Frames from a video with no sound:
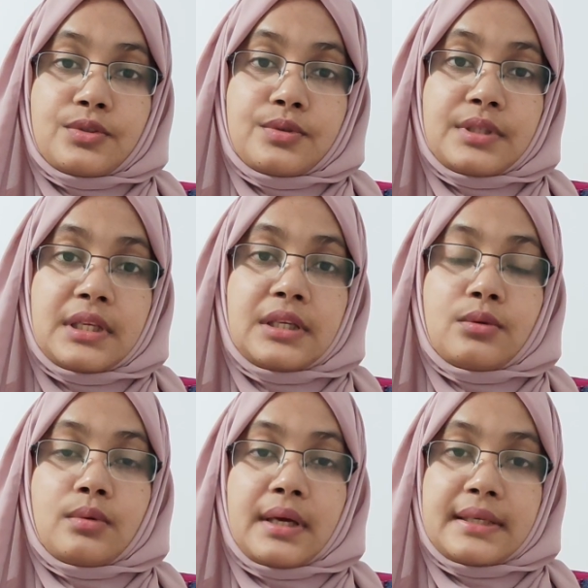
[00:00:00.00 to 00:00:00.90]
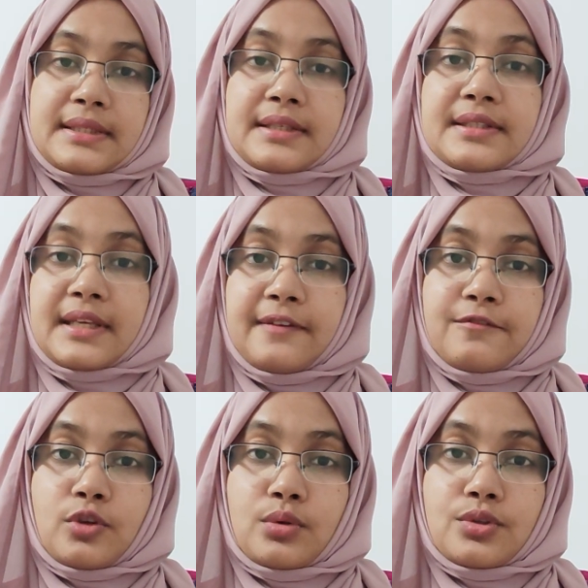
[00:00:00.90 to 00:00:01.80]
to see you as a
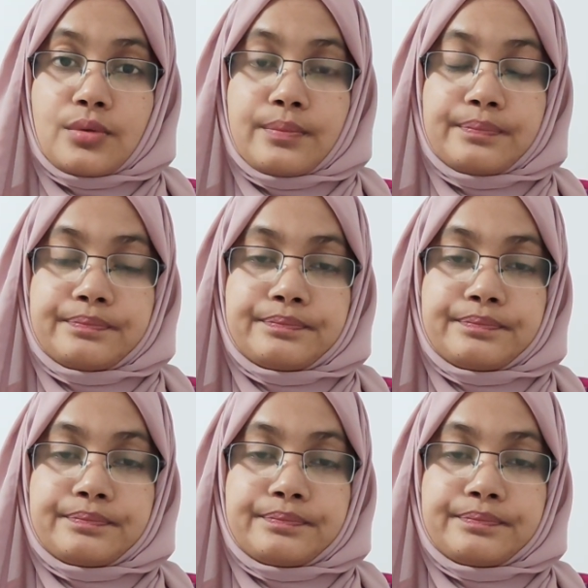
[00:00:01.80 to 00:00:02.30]
safe doctor.